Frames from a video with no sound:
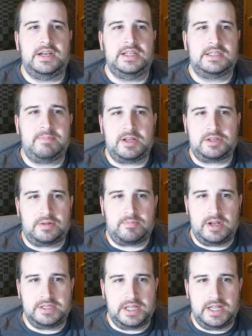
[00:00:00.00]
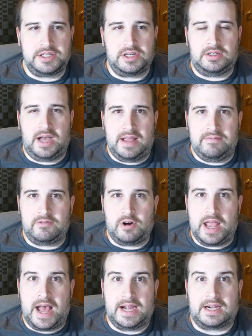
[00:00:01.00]
and Special Presidential
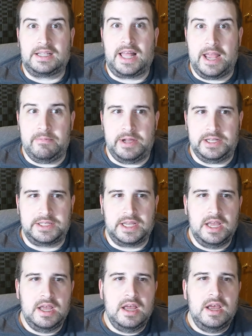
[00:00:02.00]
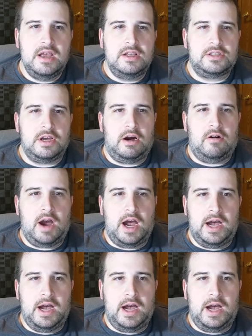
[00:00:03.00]
Envoy on Climate. So